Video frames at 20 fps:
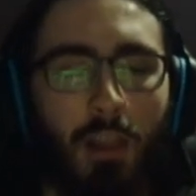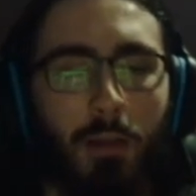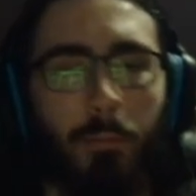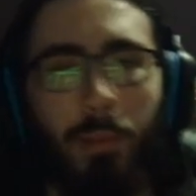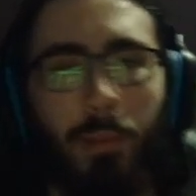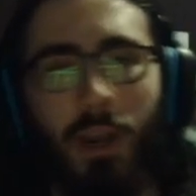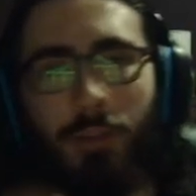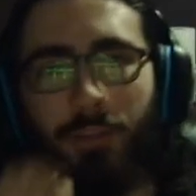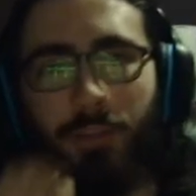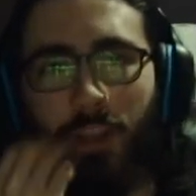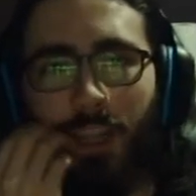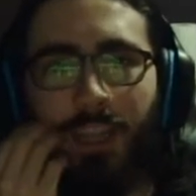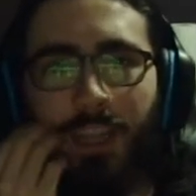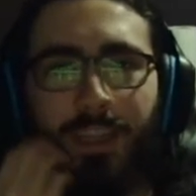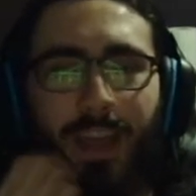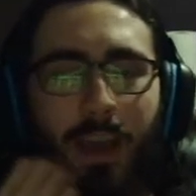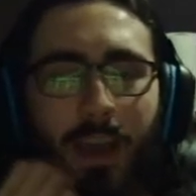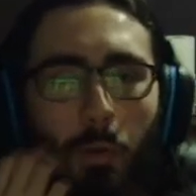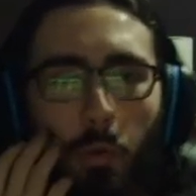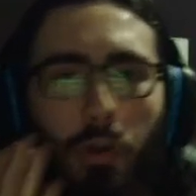but I feel like
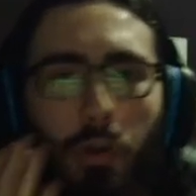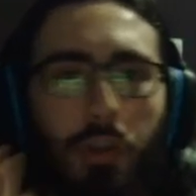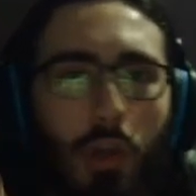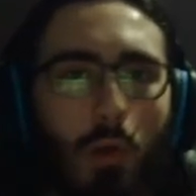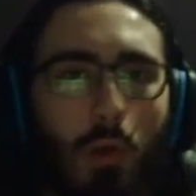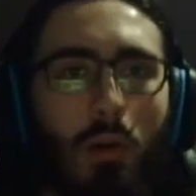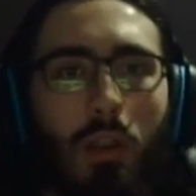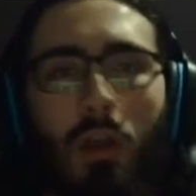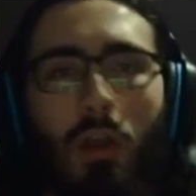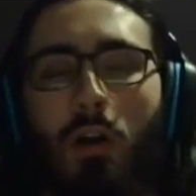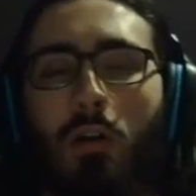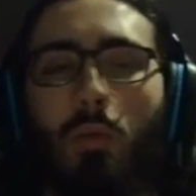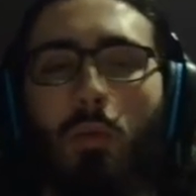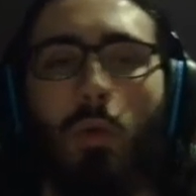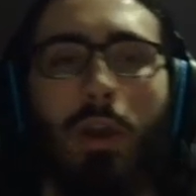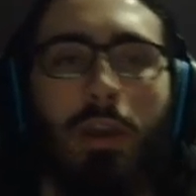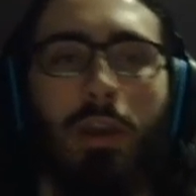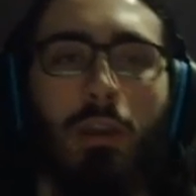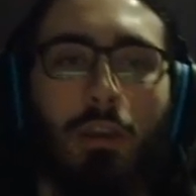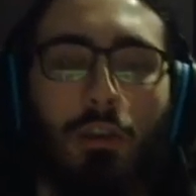that would go a long way.